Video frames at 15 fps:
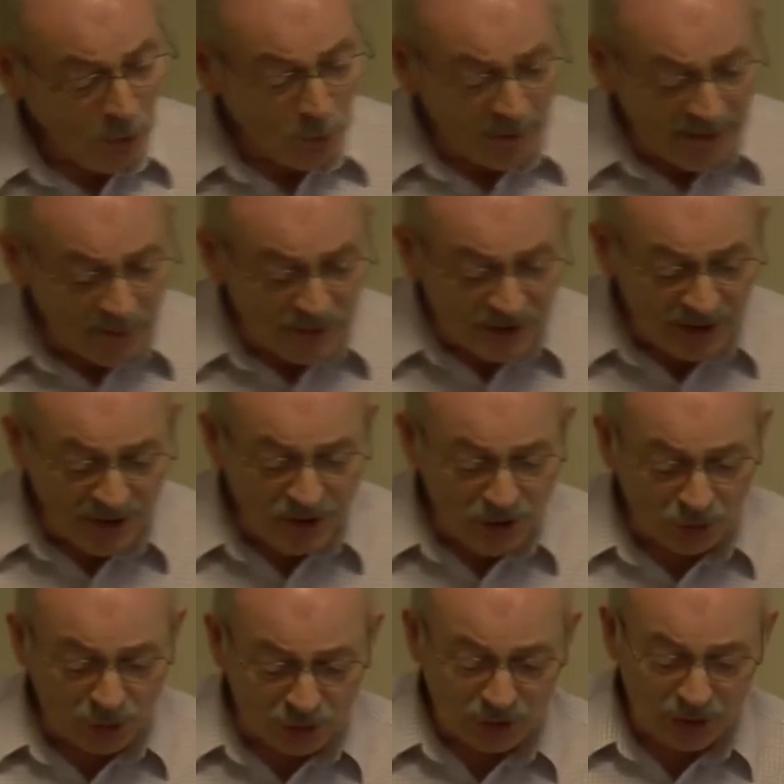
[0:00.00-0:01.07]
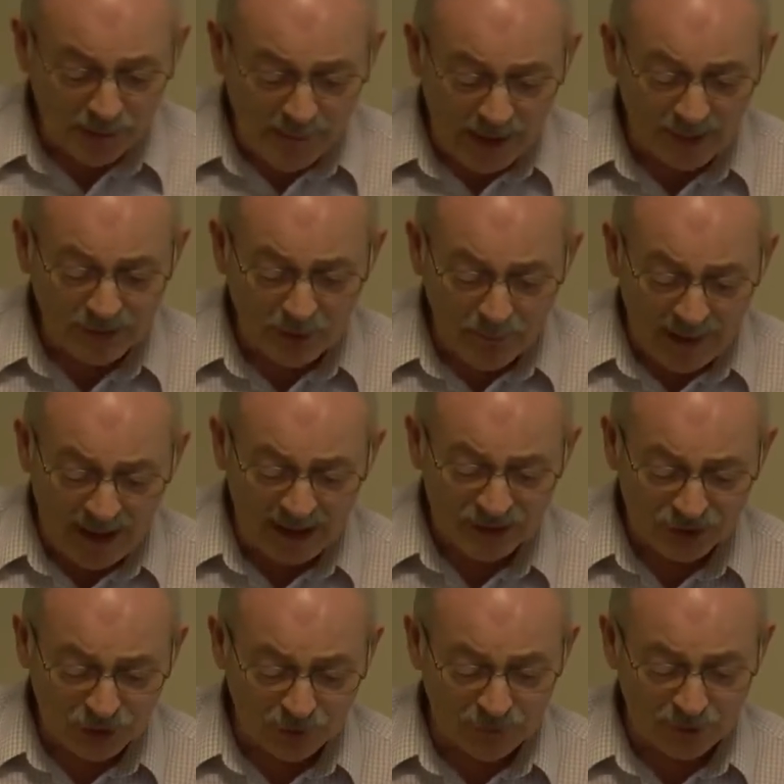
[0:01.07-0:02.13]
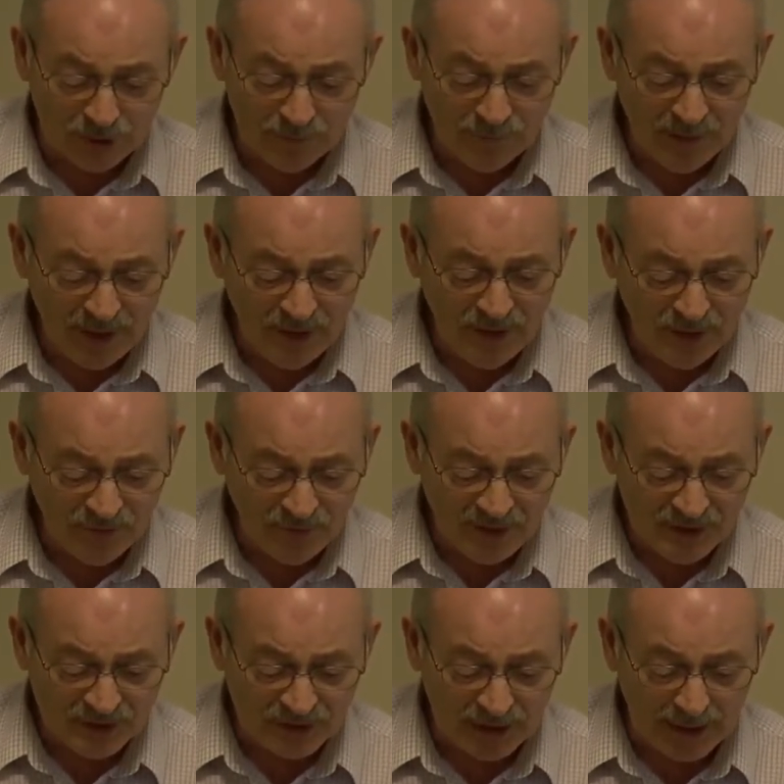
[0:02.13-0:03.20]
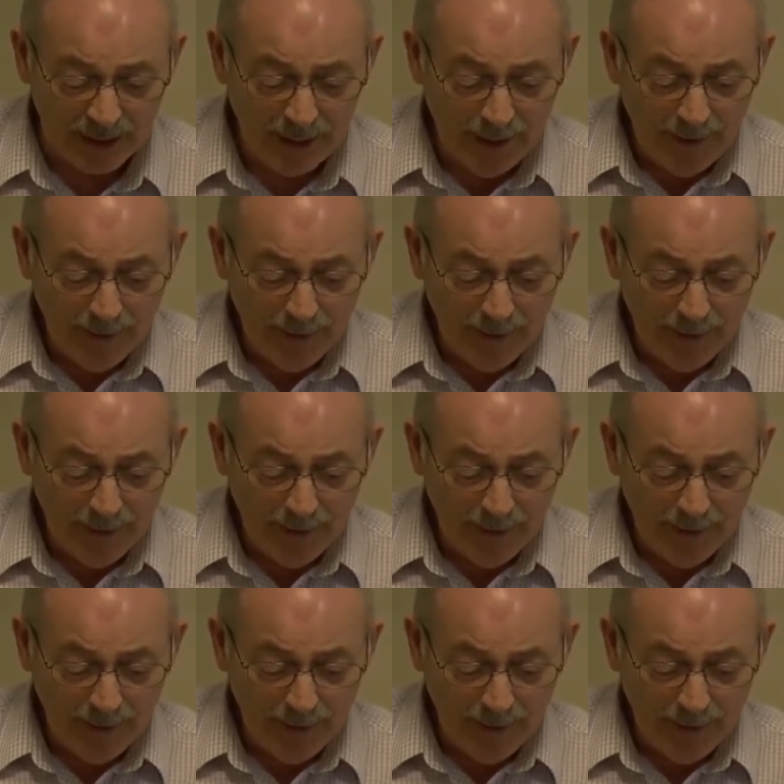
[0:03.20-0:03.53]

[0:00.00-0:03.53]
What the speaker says: When he was in Jerusalem at the Passover, in the feast day,